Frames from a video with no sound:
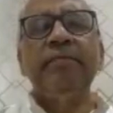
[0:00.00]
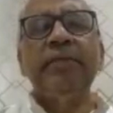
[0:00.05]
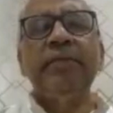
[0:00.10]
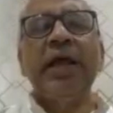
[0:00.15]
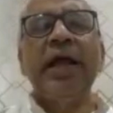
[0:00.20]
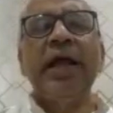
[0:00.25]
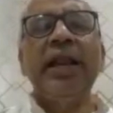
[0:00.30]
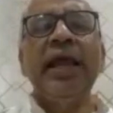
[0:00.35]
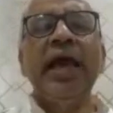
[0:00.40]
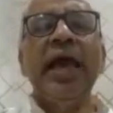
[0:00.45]

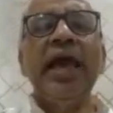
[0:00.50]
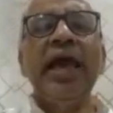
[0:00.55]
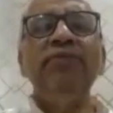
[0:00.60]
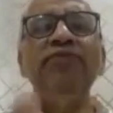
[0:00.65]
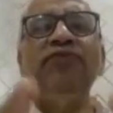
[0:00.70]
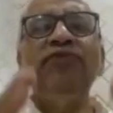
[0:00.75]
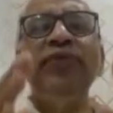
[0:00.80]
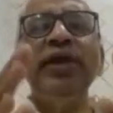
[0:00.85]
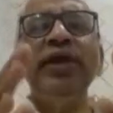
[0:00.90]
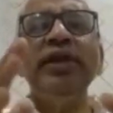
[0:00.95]
And
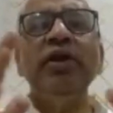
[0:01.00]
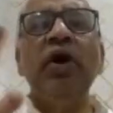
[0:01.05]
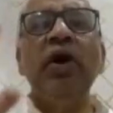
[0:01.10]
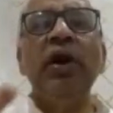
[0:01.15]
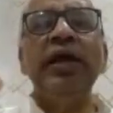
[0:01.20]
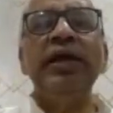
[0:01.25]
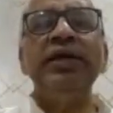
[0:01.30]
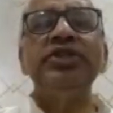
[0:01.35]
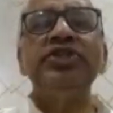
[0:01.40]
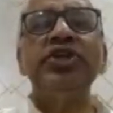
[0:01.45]
every
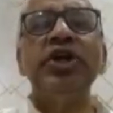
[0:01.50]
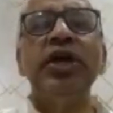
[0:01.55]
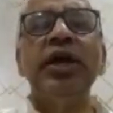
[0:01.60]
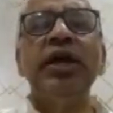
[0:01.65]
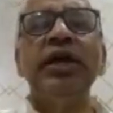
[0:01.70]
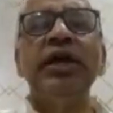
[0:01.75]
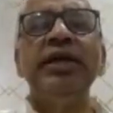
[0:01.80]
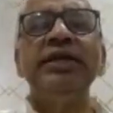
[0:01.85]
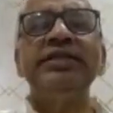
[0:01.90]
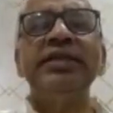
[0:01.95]
knowledge
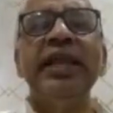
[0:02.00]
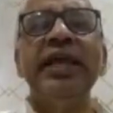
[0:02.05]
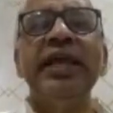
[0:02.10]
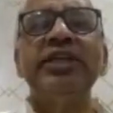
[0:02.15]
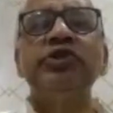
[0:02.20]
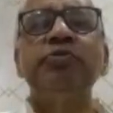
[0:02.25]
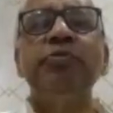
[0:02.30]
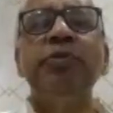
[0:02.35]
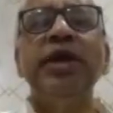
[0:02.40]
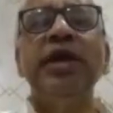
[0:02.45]
is an
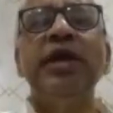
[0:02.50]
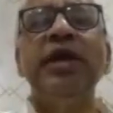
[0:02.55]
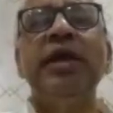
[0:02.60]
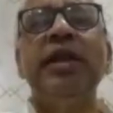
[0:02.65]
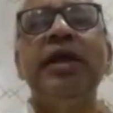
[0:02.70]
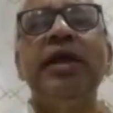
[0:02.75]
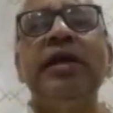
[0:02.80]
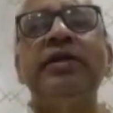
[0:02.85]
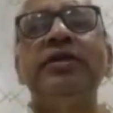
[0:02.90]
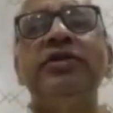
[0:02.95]

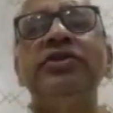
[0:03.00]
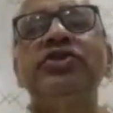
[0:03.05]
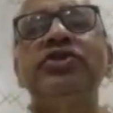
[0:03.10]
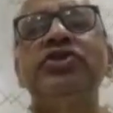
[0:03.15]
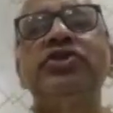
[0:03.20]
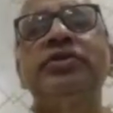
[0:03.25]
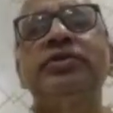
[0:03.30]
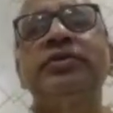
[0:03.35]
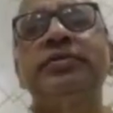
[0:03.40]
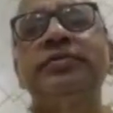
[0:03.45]

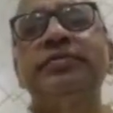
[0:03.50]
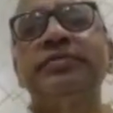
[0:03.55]
experience.